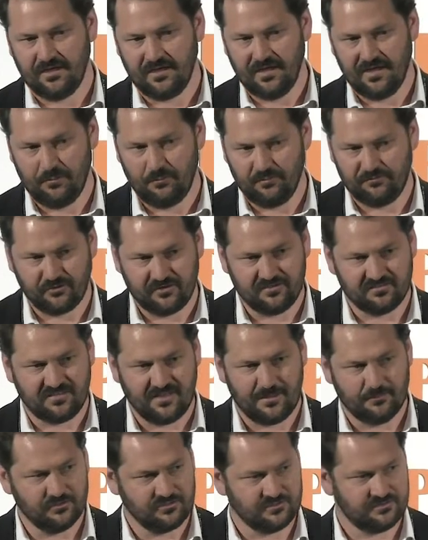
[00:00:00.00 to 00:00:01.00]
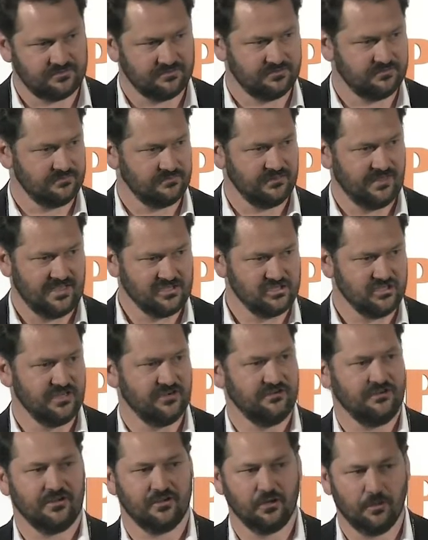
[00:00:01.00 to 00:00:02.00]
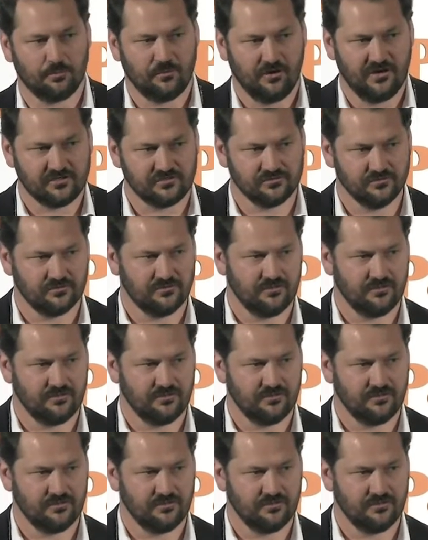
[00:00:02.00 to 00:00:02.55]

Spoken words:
we've got established engineering and operational